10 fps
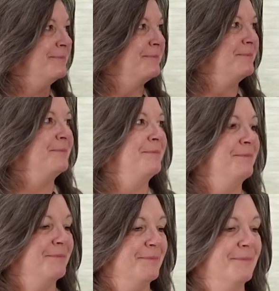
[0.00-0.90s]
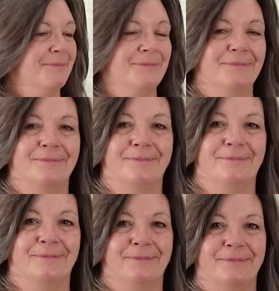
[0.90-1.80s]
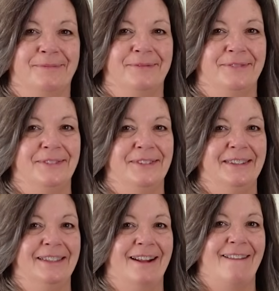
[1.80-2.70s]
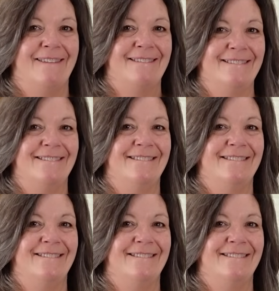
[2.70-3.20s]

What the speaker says: This person isn't speaking.